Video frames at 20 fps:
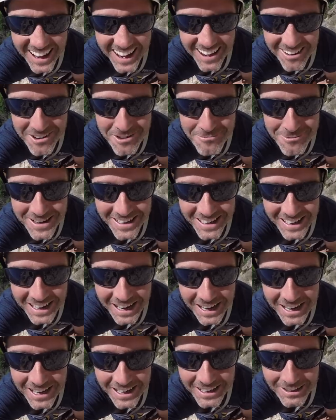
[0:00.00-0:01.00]
Hey
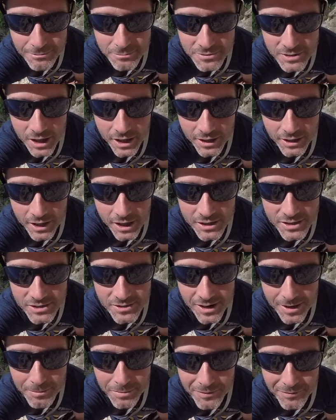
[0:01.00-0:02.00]
everybody, I'm trying not
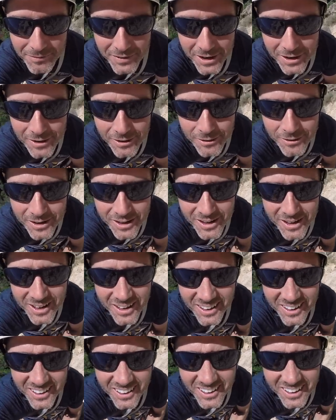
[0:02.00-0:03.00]
to drop the phone.
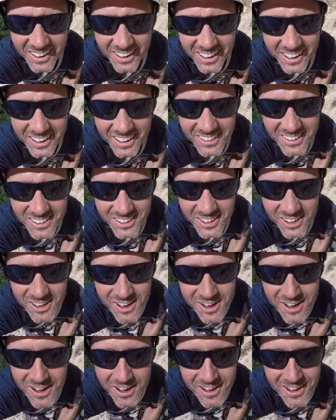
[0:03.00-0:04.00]
It is a
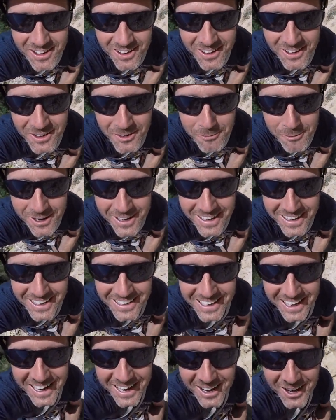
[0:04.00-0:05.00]
long
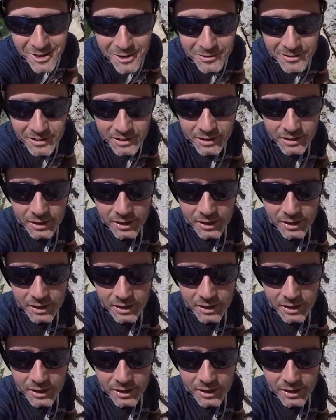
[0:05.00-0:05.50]
way down.